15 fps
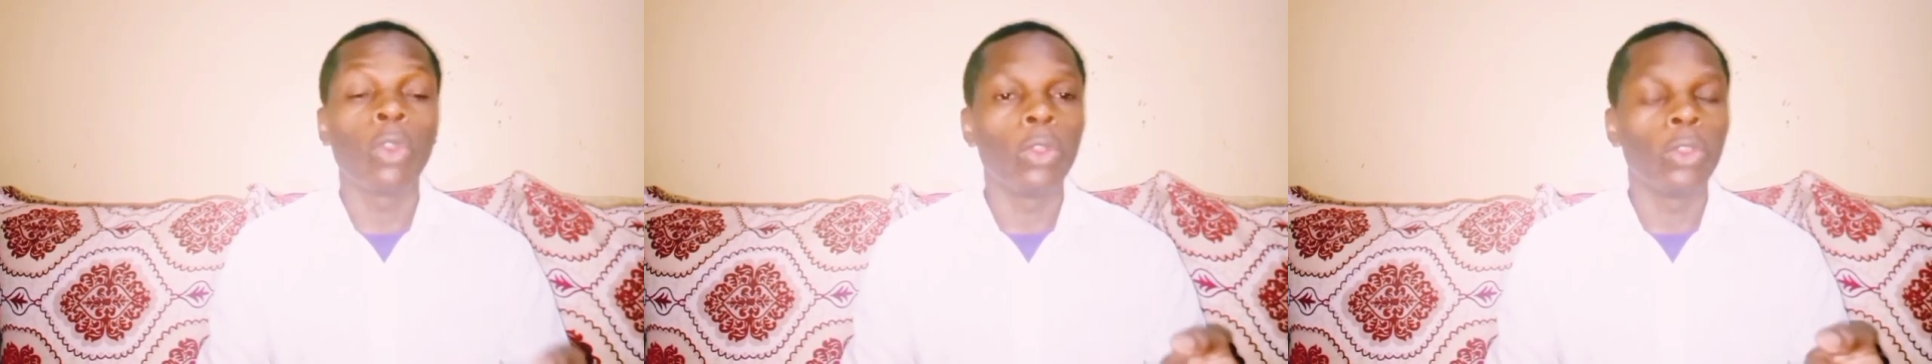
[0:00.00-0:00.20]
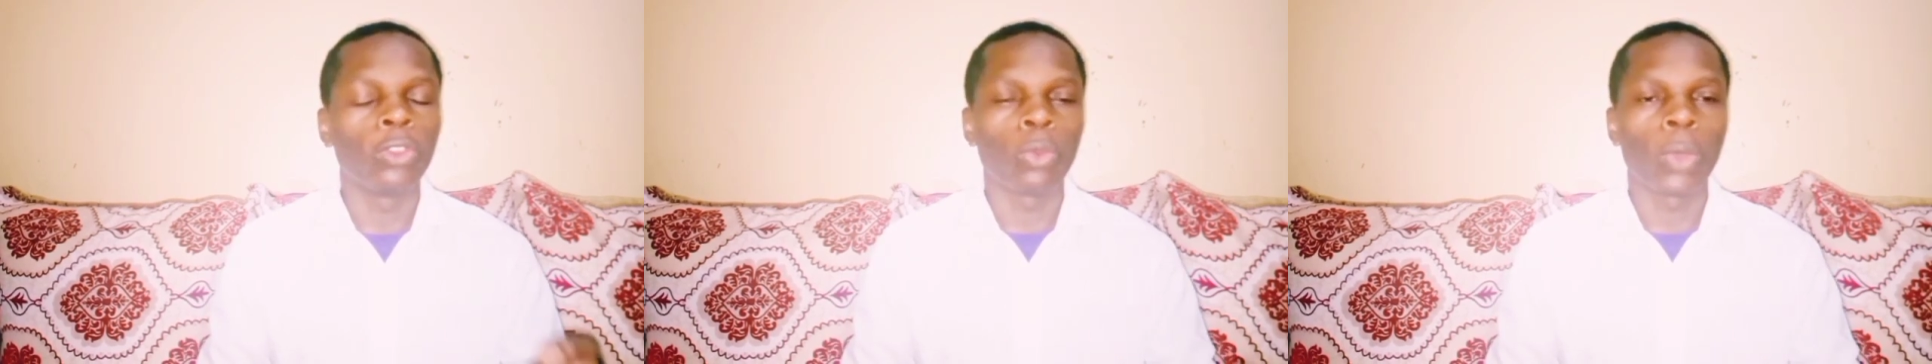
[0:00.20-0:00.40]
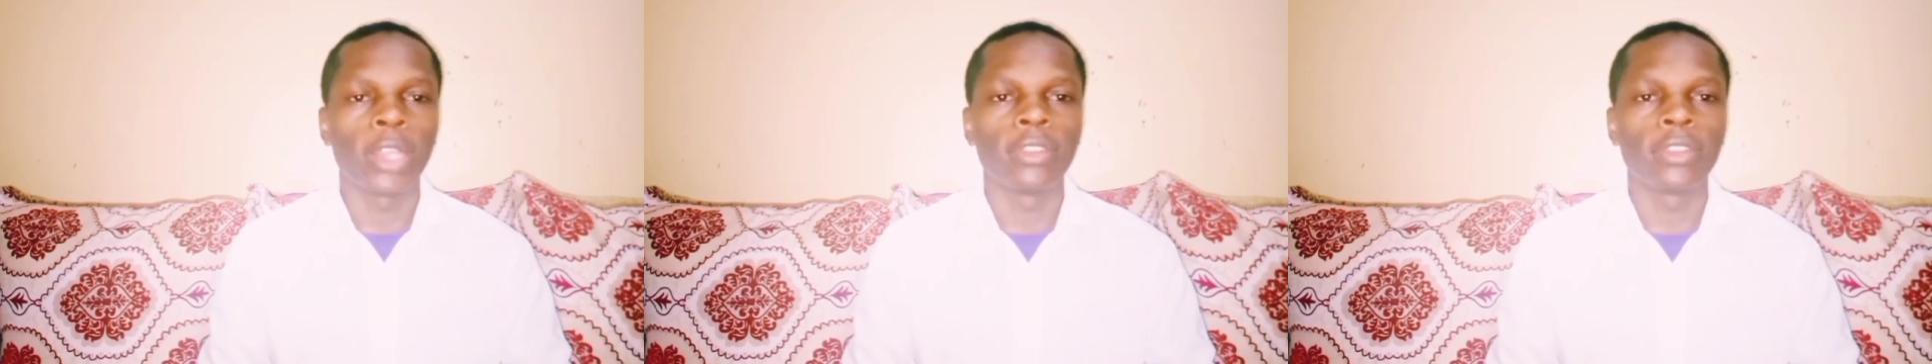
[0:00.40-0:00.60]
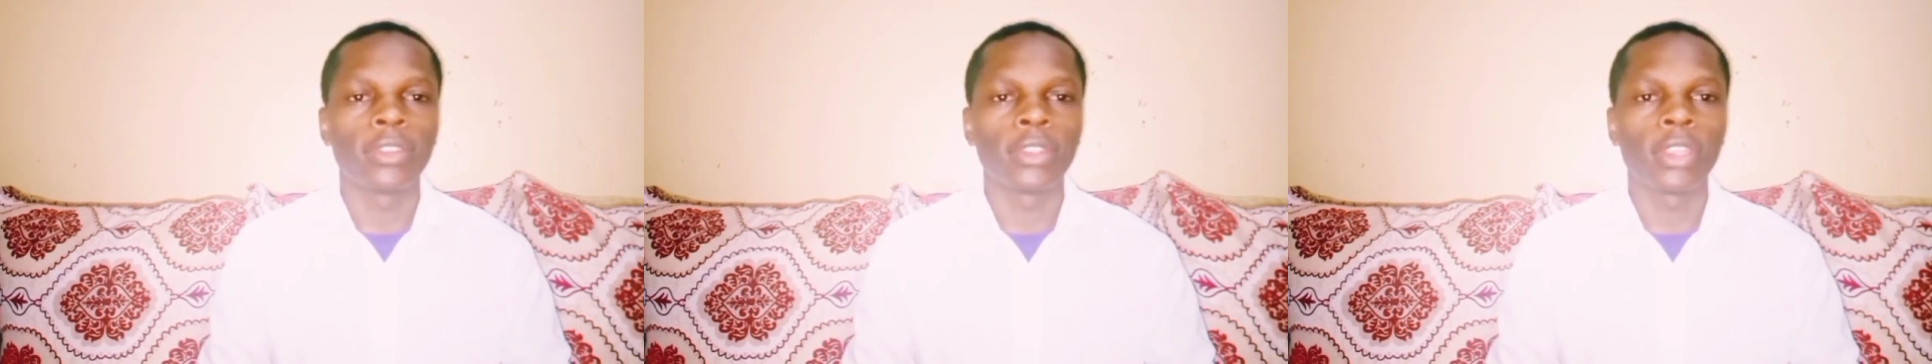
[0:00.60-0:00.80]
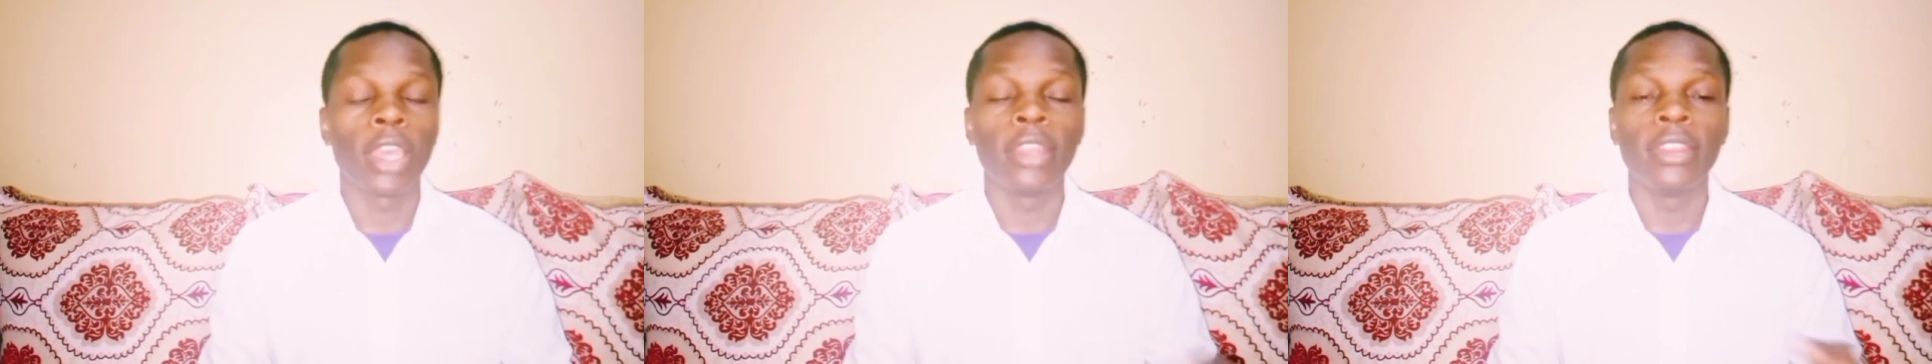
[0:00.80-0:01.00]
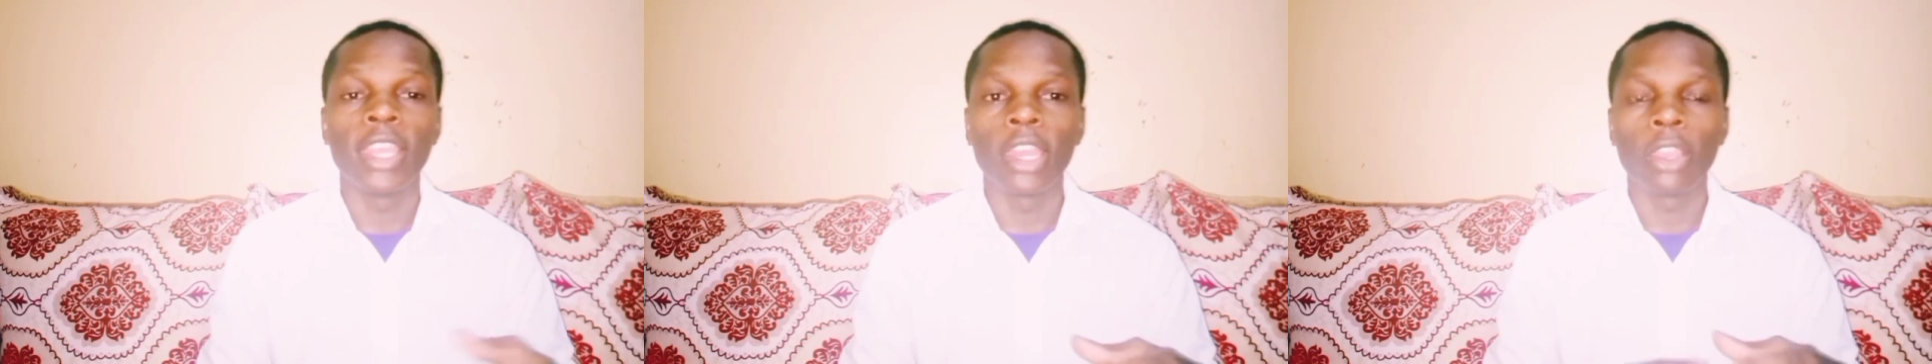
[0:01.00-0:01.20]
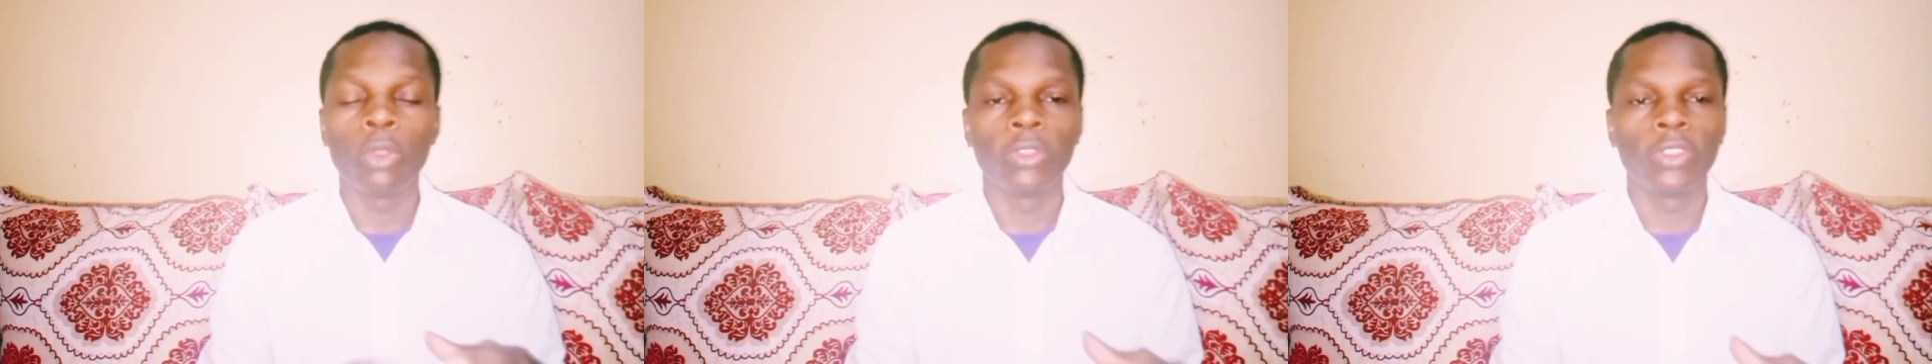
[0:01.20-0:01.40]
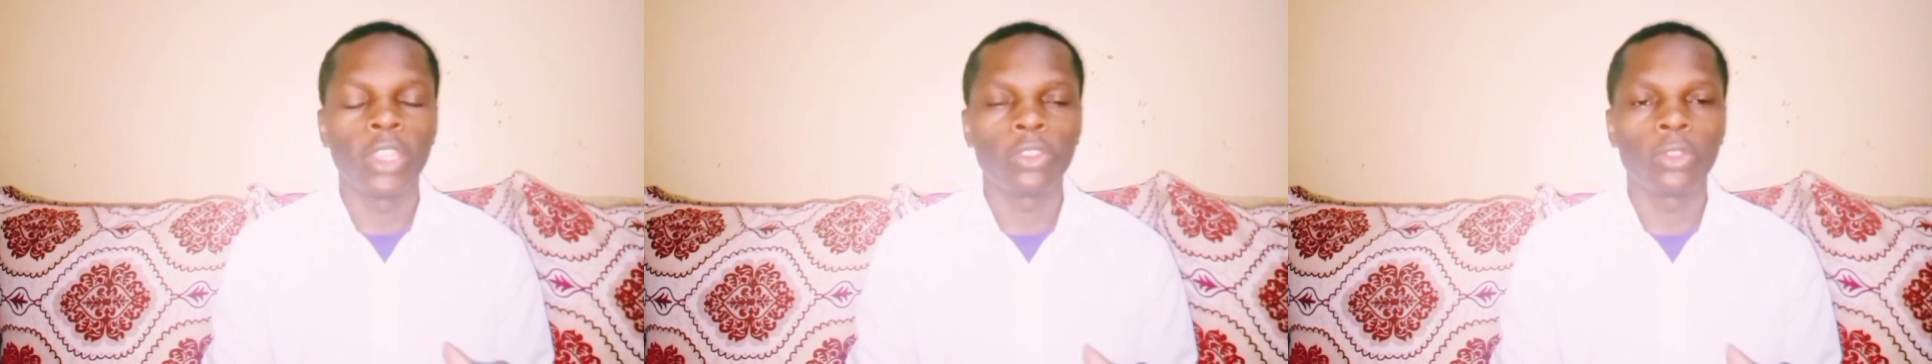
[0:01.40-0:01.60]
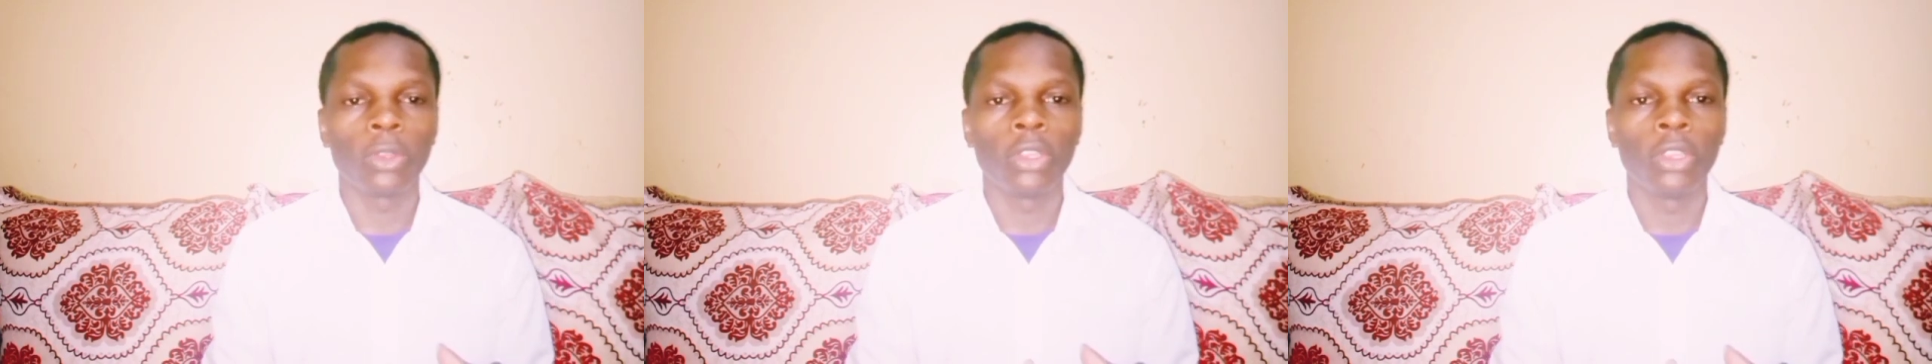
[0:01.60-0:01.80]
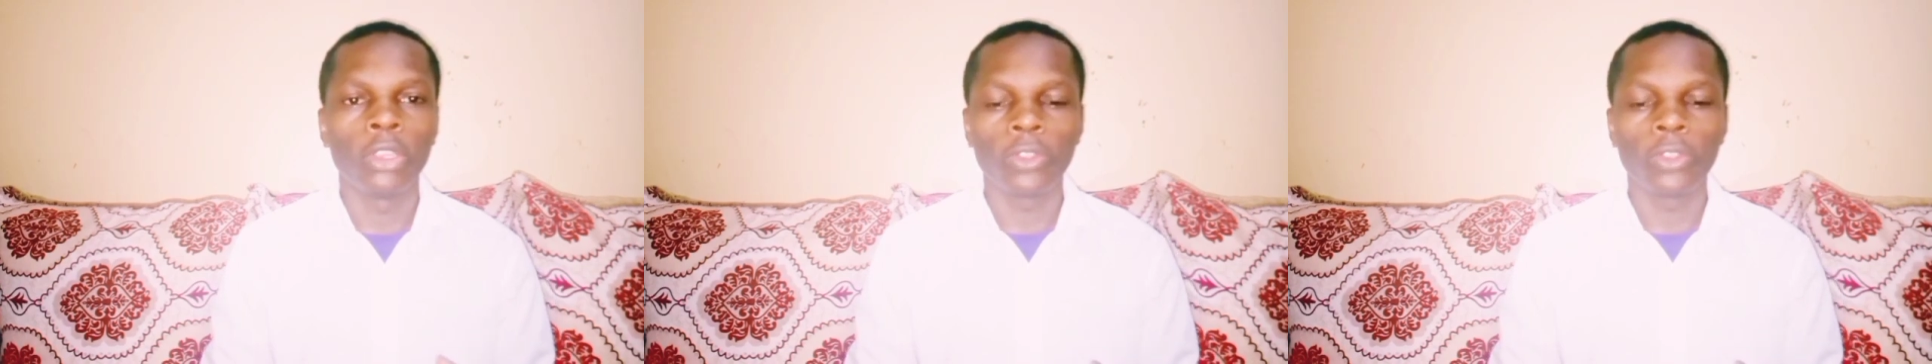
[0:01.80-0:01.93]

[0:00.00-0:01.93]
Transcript: always wants, the negotiation,